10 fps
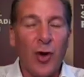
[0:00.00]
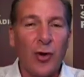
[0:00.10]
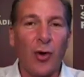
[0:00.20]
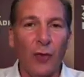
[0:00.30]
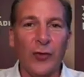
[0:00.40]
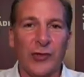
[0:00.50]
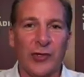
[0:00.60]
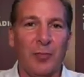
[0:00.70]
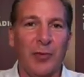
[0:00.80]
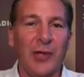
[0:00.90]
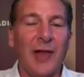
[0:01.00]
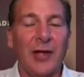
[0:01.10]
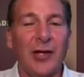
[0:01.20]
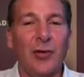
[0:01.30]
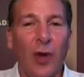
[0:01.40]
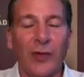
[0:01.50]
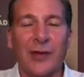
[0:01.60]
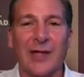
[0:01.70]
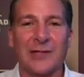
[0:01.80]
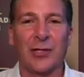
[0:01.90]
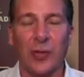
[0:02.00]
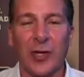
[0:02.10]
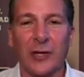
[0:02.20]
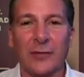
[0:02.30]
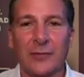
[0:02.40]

Gold is simply letting you know that that's occurring.